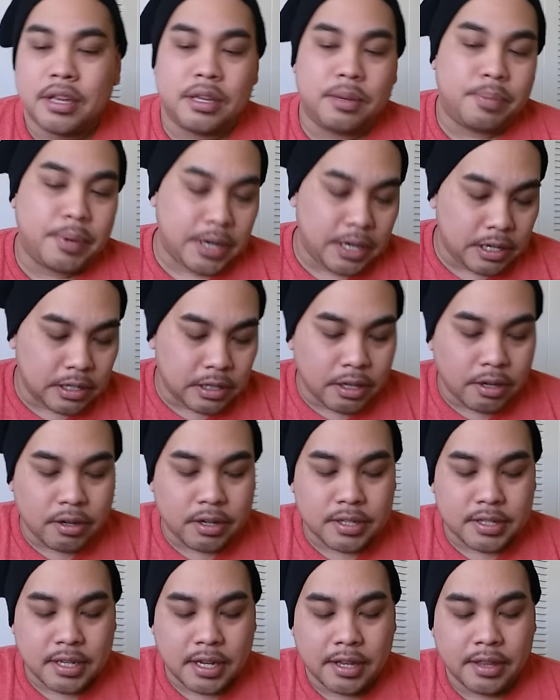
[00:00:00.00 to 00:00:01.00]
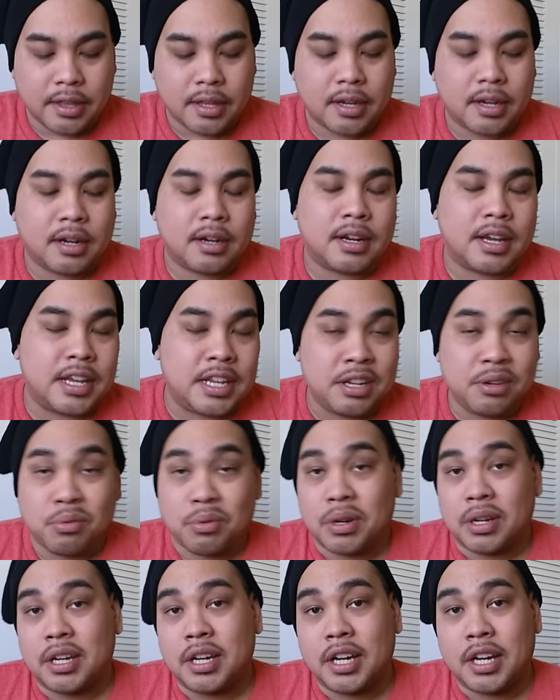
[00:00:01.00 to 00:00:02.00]
You put your Lotus on there and you
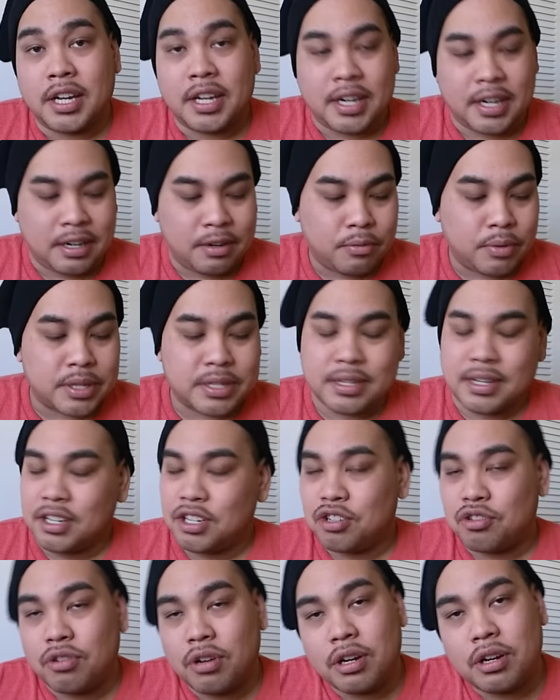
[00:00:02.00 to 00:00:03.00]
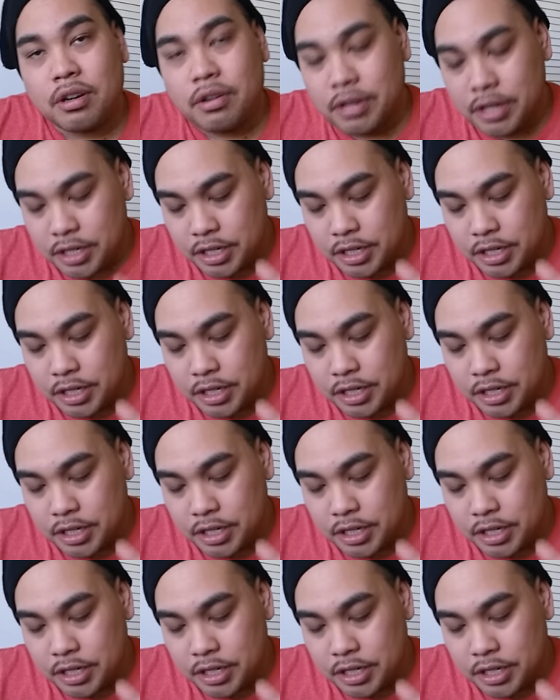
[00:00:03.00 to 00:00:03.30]
were good, and it wasn't a struggle.